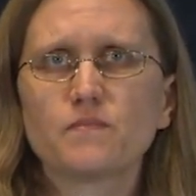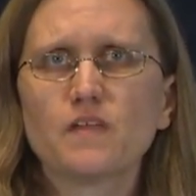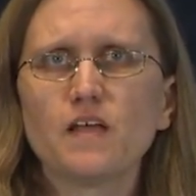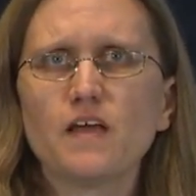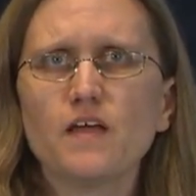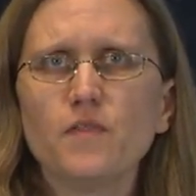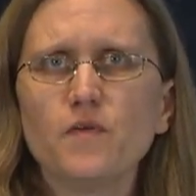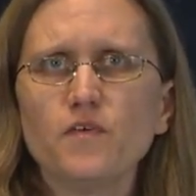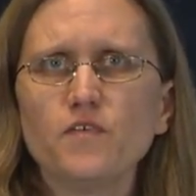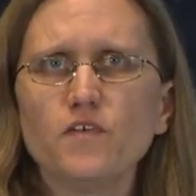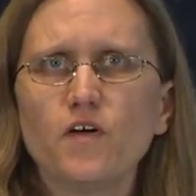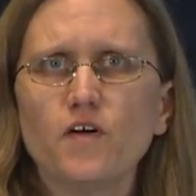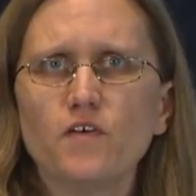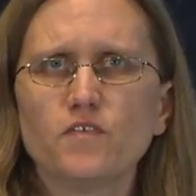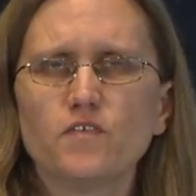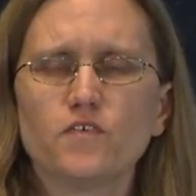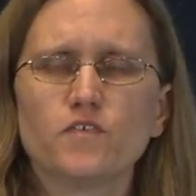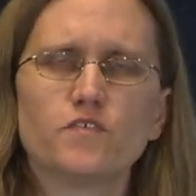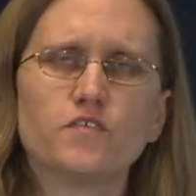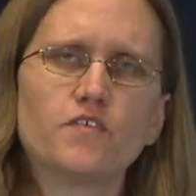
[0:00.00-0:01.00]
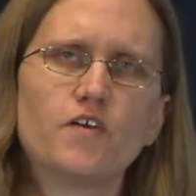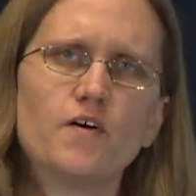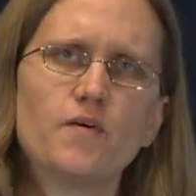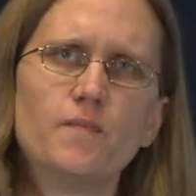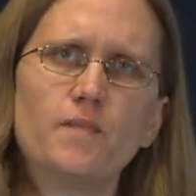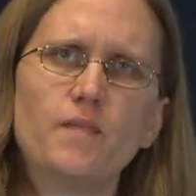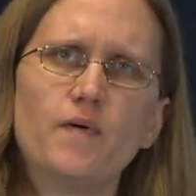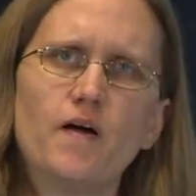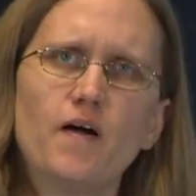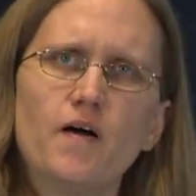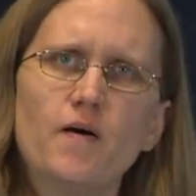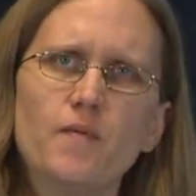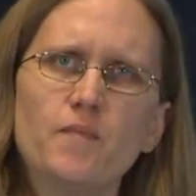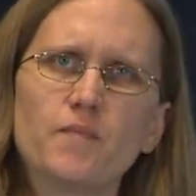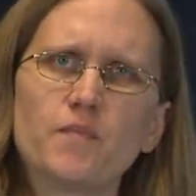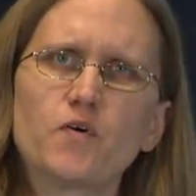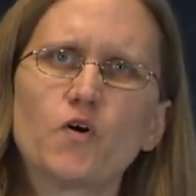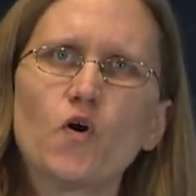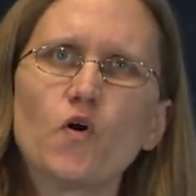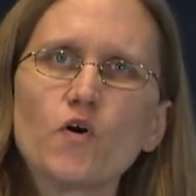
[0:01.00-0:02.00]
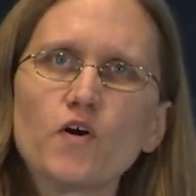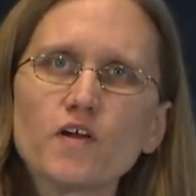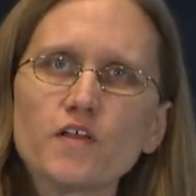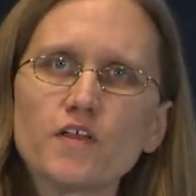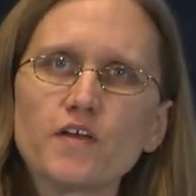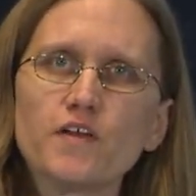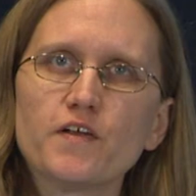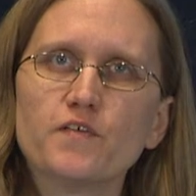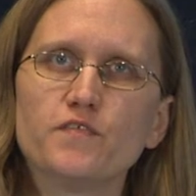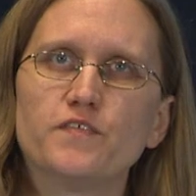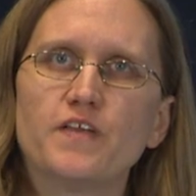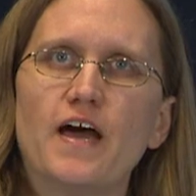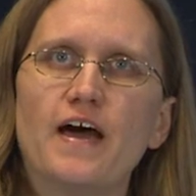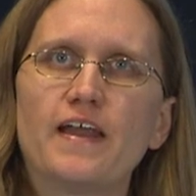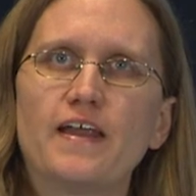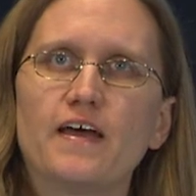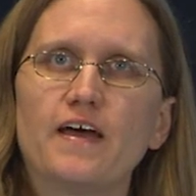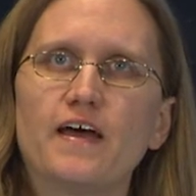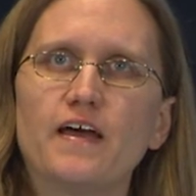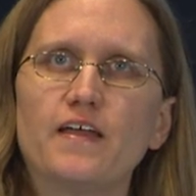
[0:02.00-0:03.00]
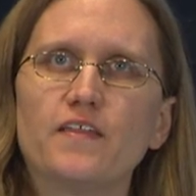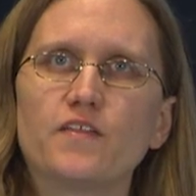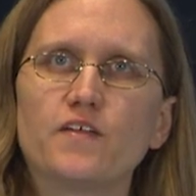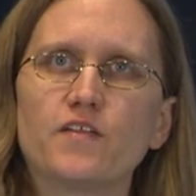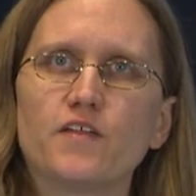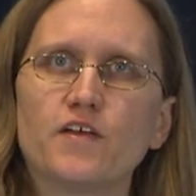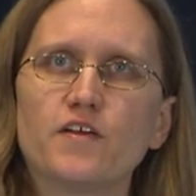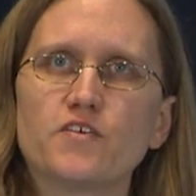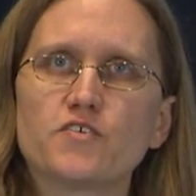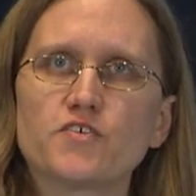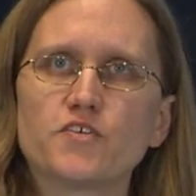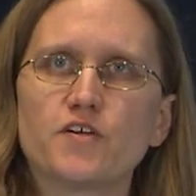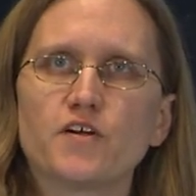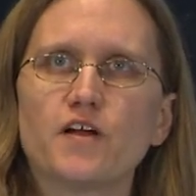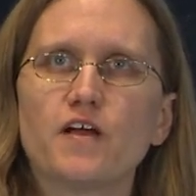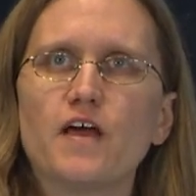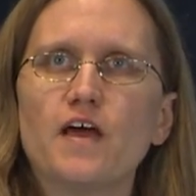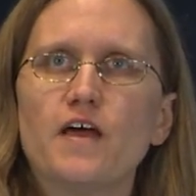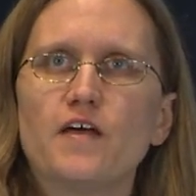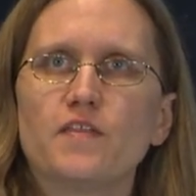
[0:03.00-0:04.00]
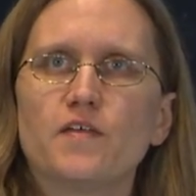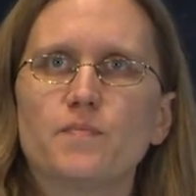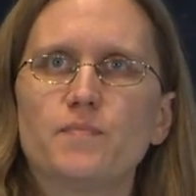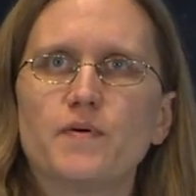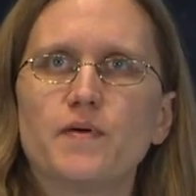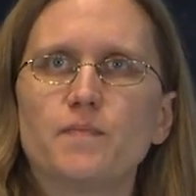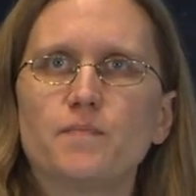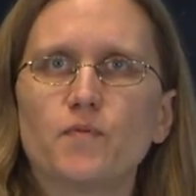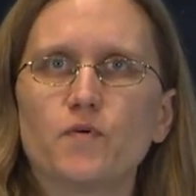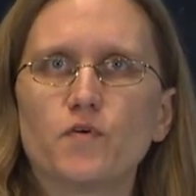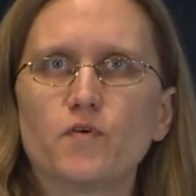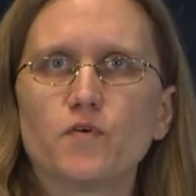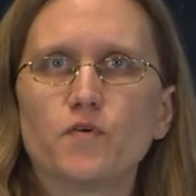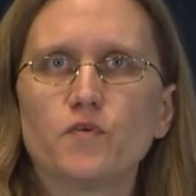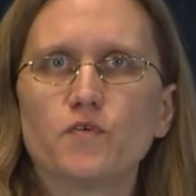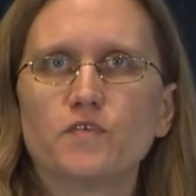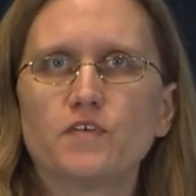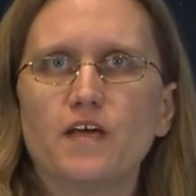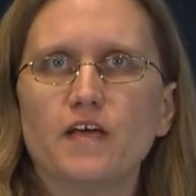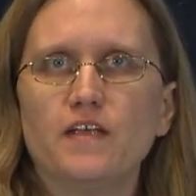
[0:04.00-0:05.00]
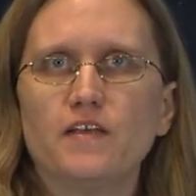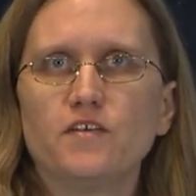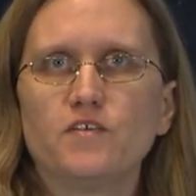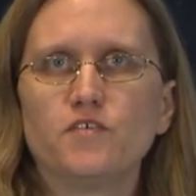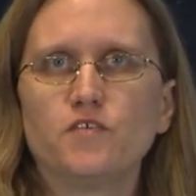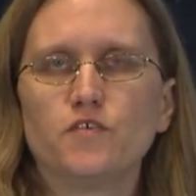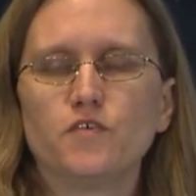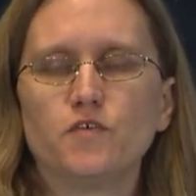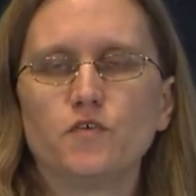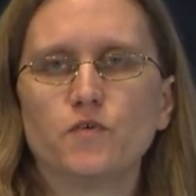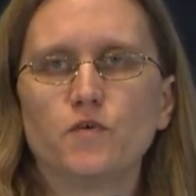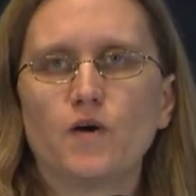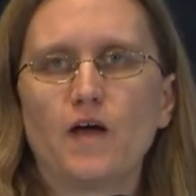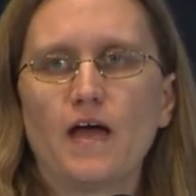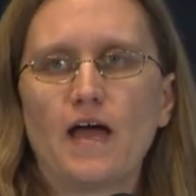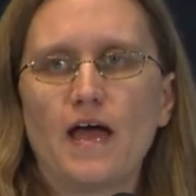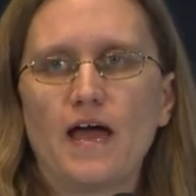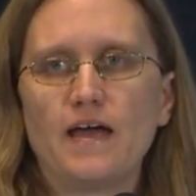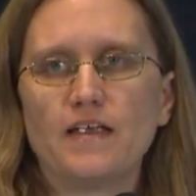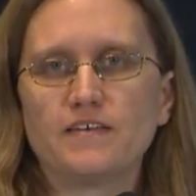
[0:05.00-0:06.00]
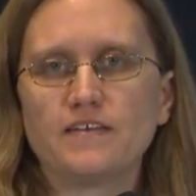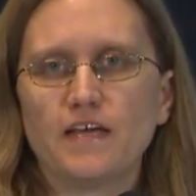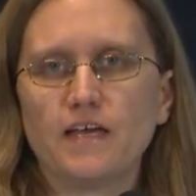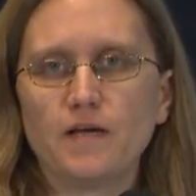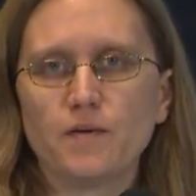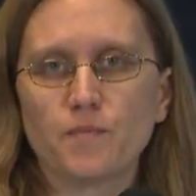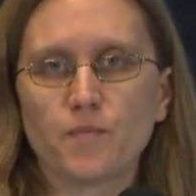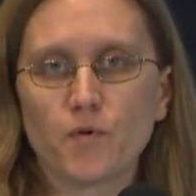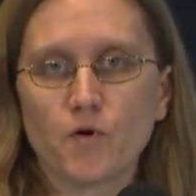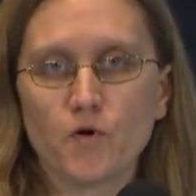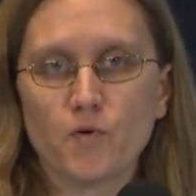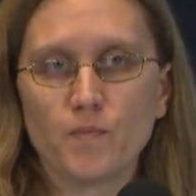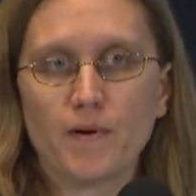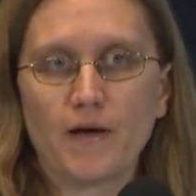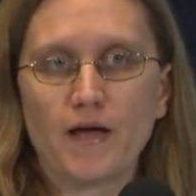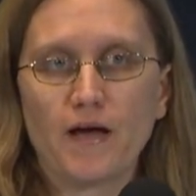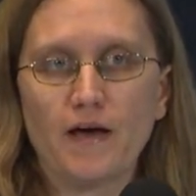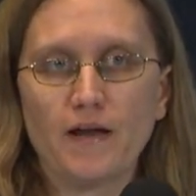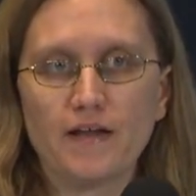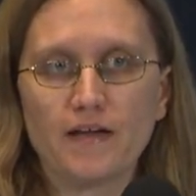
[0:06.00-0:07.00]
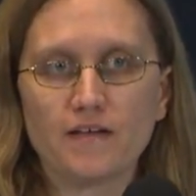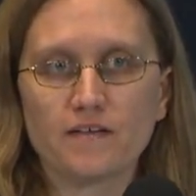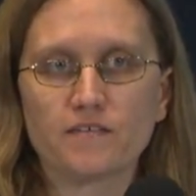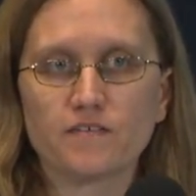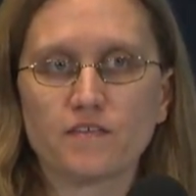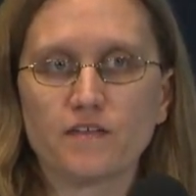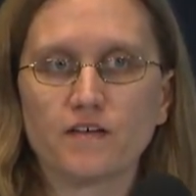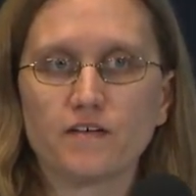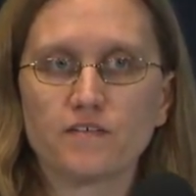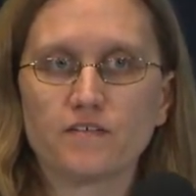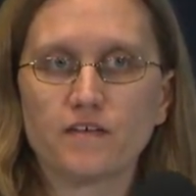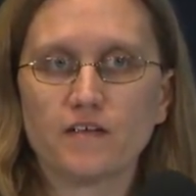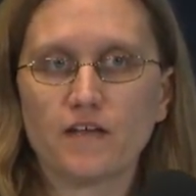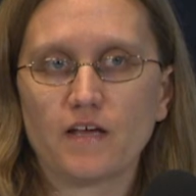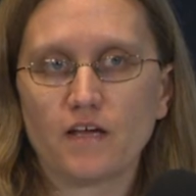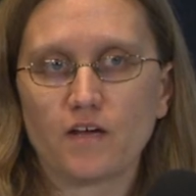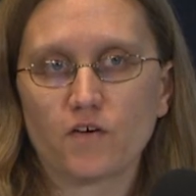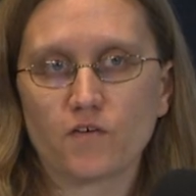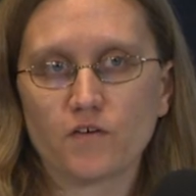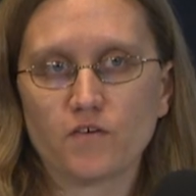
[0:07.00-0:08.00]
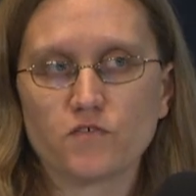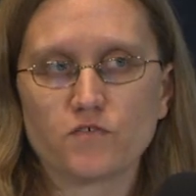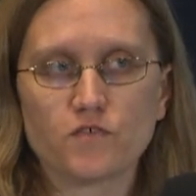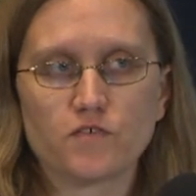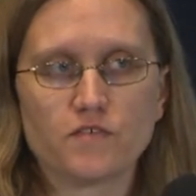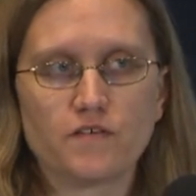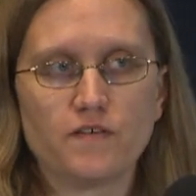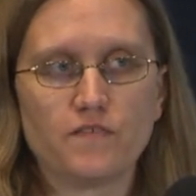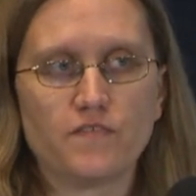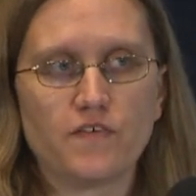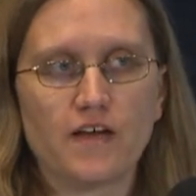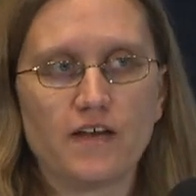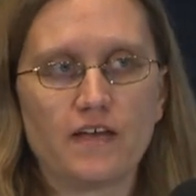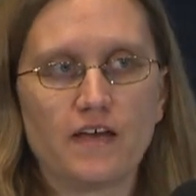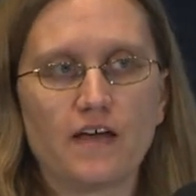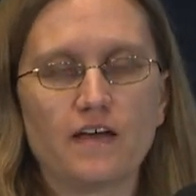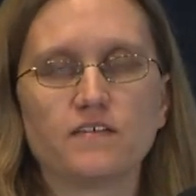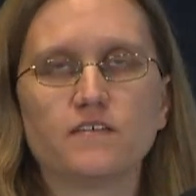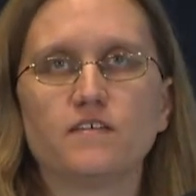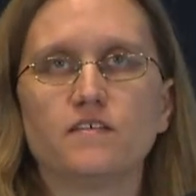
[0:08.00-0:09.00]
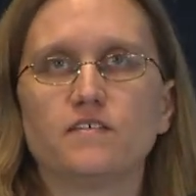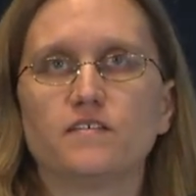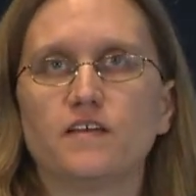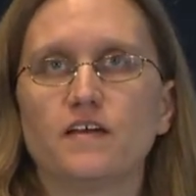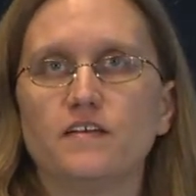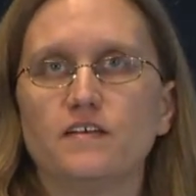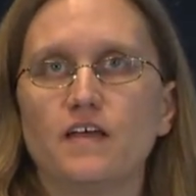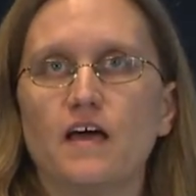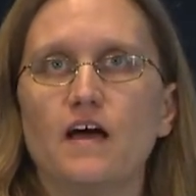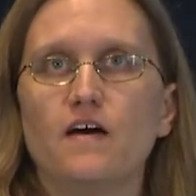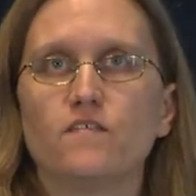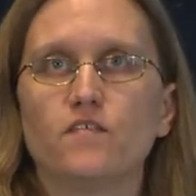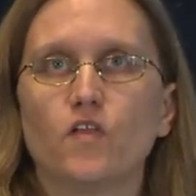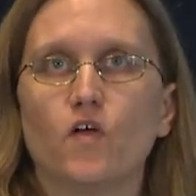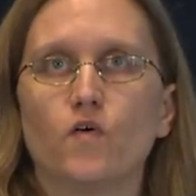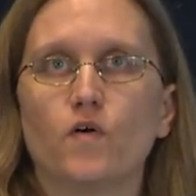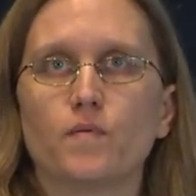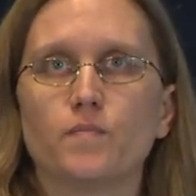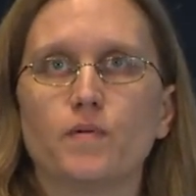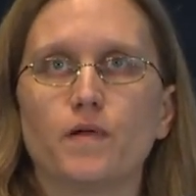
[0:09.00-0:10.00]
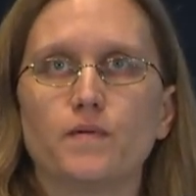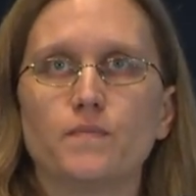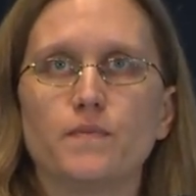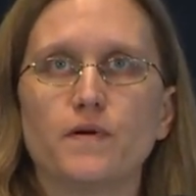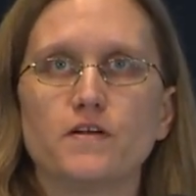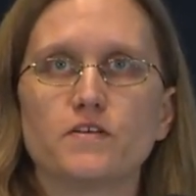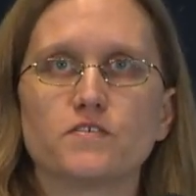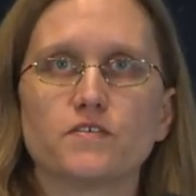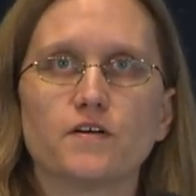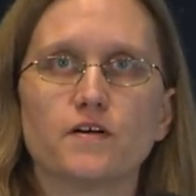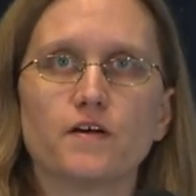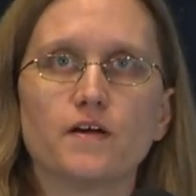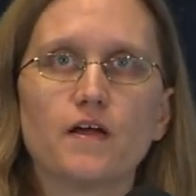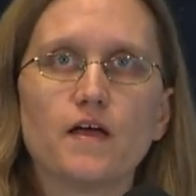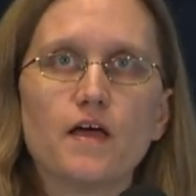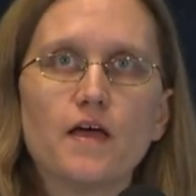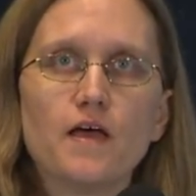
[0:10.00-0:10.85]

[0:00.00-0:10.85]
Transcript: And there's also some um, correlative data in the literature that people who tend to take probiotics, things that increase short chain fatty acids tend to have lower blood pressure.